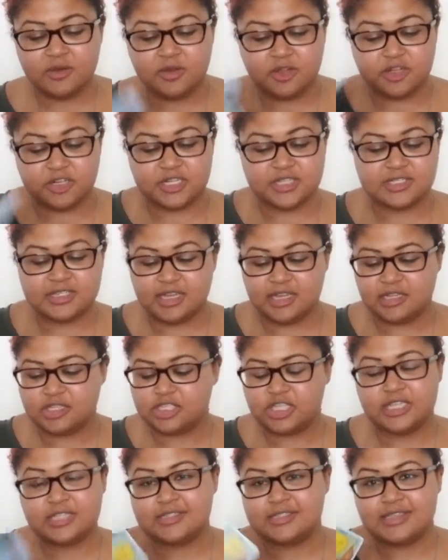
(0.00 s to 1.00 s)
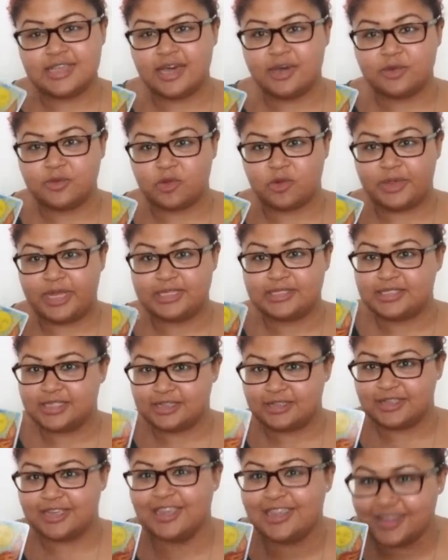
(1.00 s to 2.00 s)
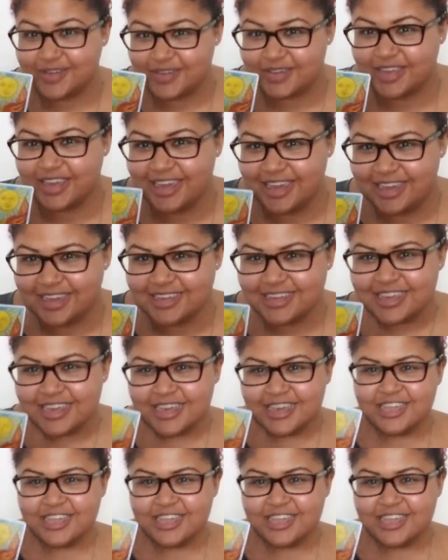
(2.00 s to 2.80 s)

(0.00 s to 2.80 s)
you're just getting chased down romantically, okay?